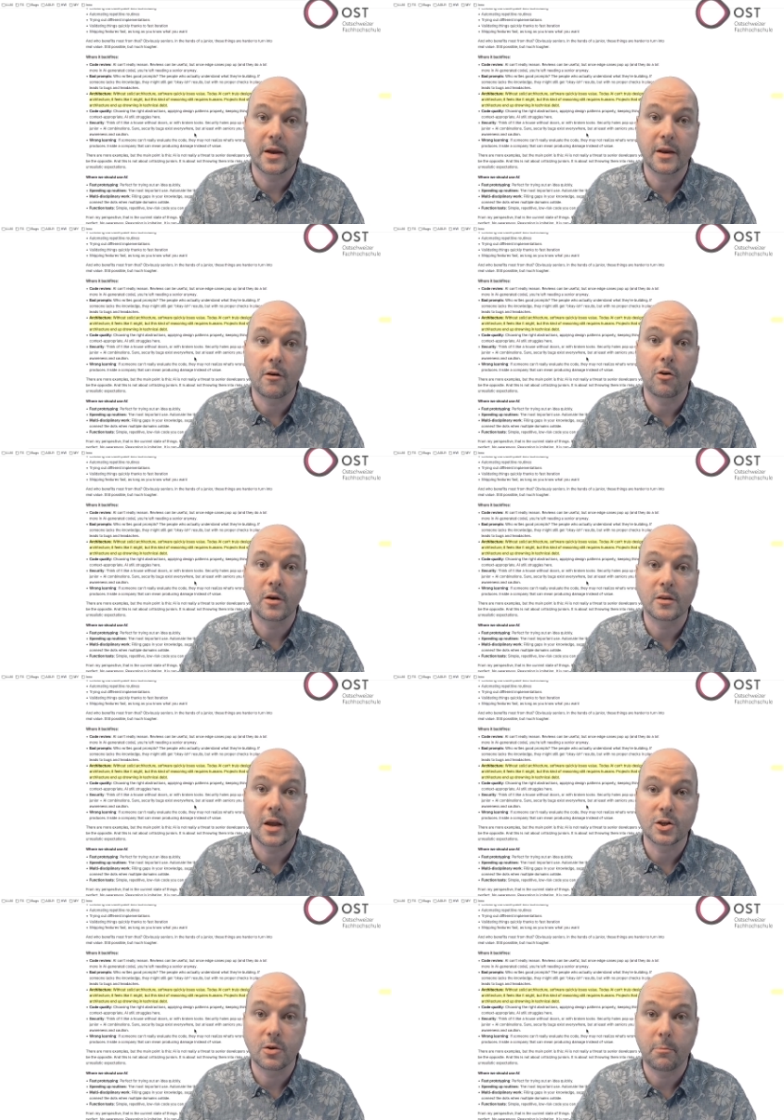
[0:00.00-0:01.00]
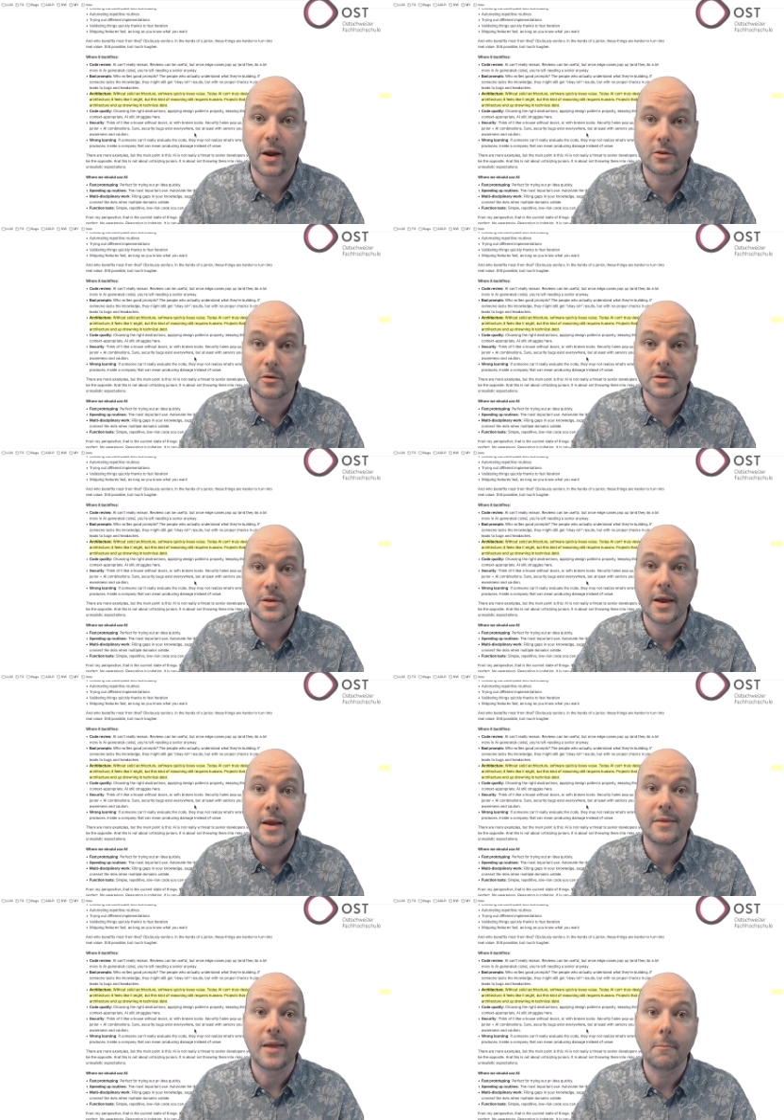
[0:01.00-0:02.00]
and architectural patterns
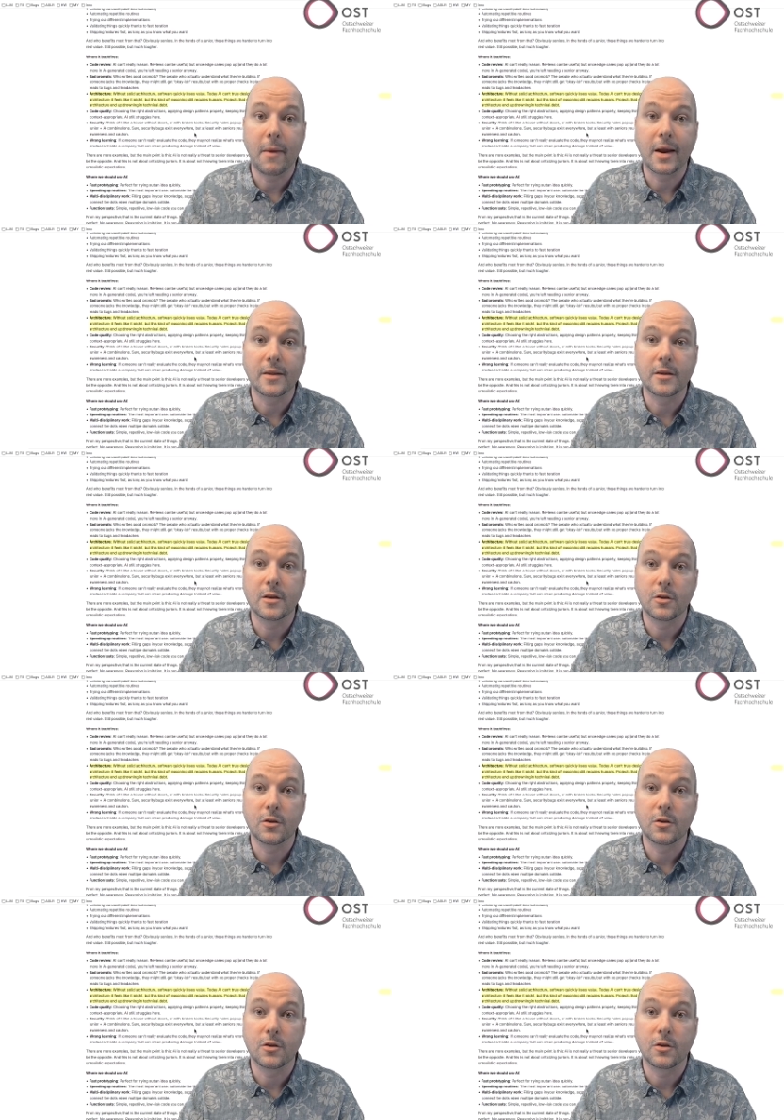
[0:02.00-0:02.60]
they might